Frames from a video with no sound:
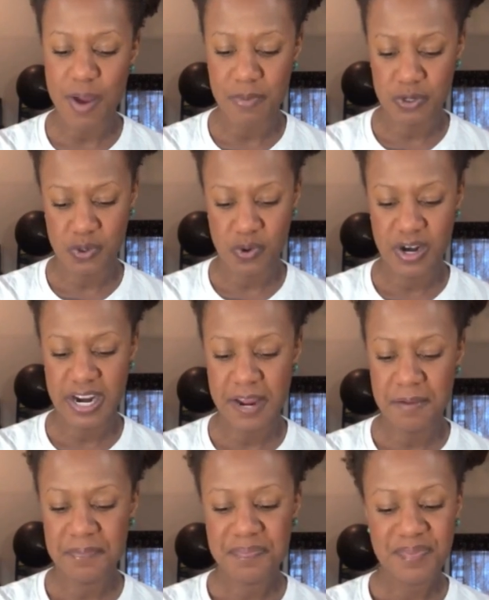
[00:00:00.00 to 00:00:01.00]

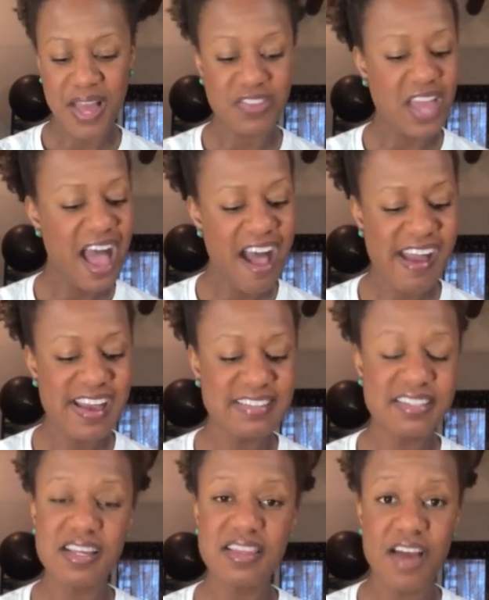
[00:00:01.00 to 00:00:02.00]
repertory at the
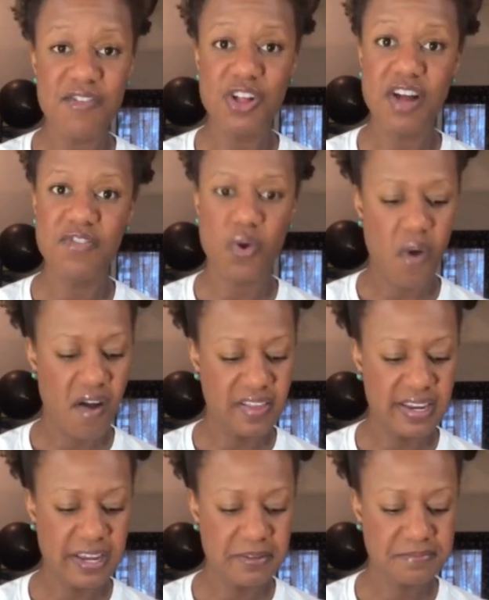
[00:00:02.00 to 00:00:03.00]
highest level of
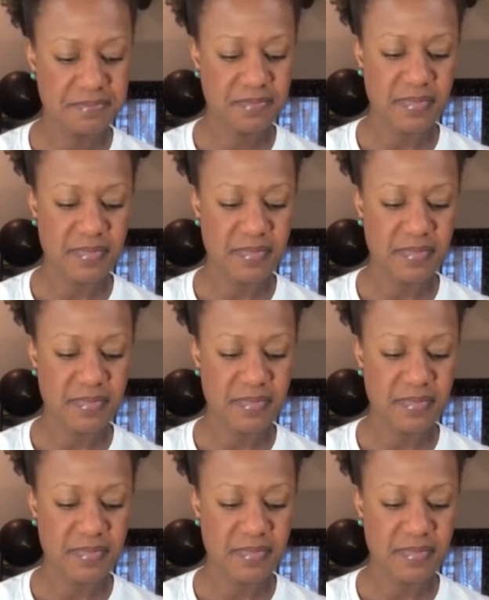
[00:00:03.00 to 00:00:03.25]
quality.